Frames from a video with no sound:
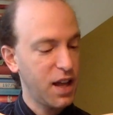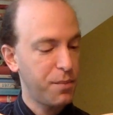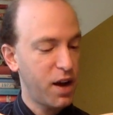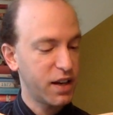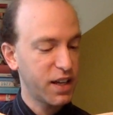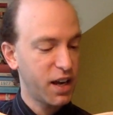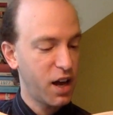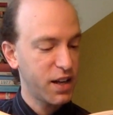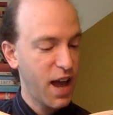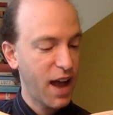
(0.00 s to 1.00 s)
a body
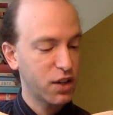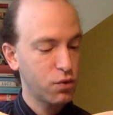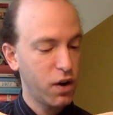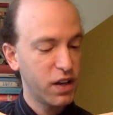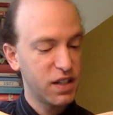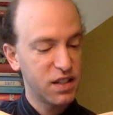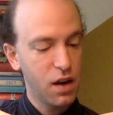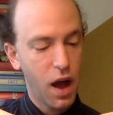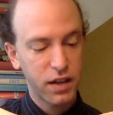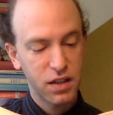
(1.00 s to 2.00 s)
cannot act where it is
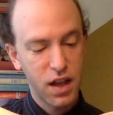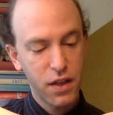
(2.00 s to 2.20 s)
not,